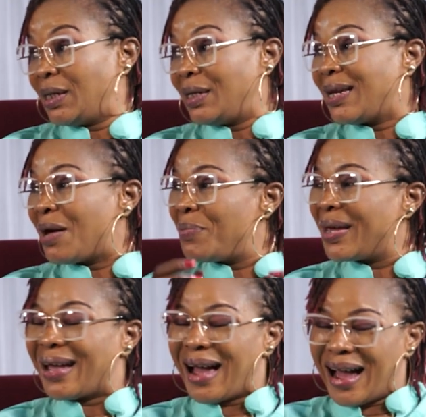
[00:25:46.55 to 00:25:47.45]
that
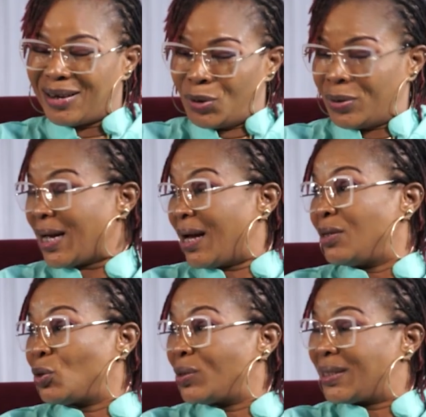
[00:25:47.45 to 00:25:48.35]
make Adoka
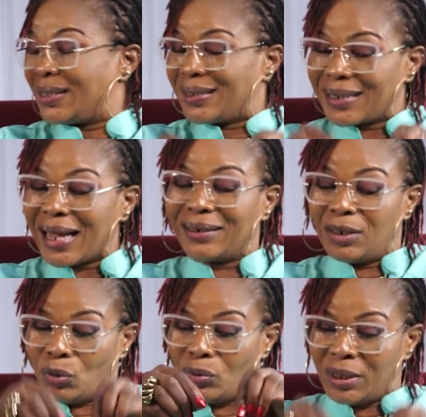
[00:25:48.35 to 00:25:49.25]
to still standing
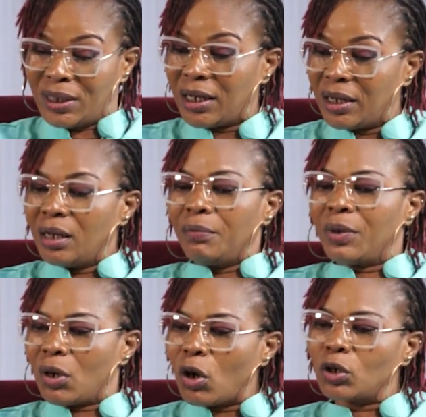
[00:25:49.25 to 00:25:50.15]
today,
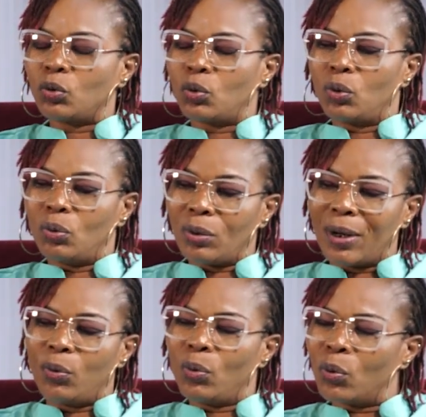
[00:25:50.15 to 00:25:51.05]
because
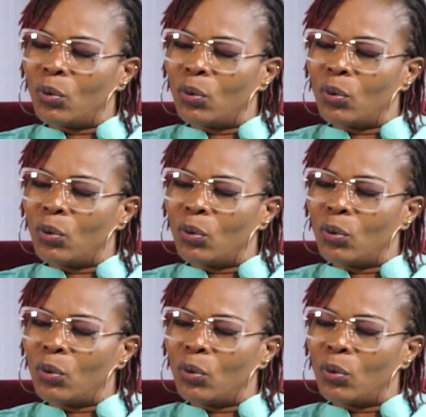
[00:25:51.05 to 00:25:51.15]
we